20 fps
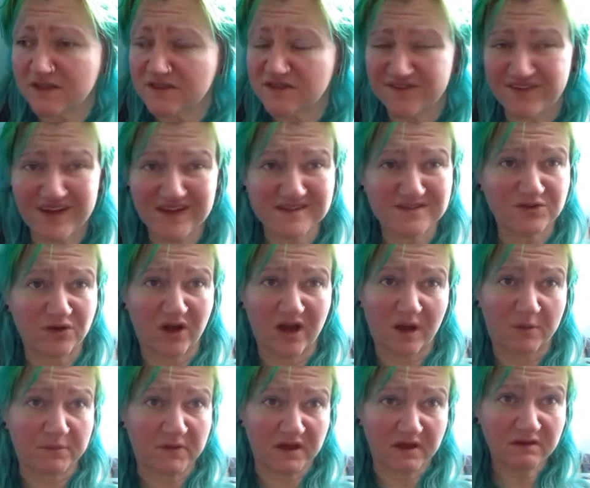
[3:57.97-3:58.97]
So that's not
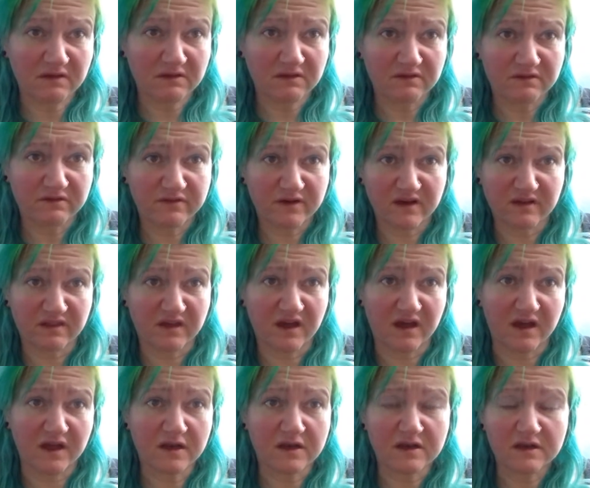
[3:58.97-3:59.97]
happening. Fuck
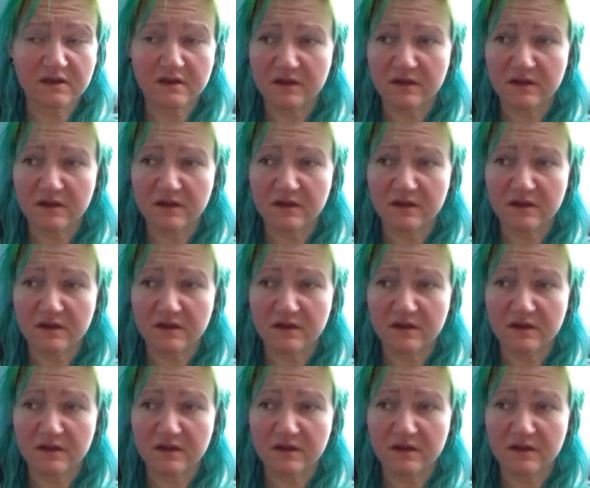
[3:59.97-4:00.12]
that.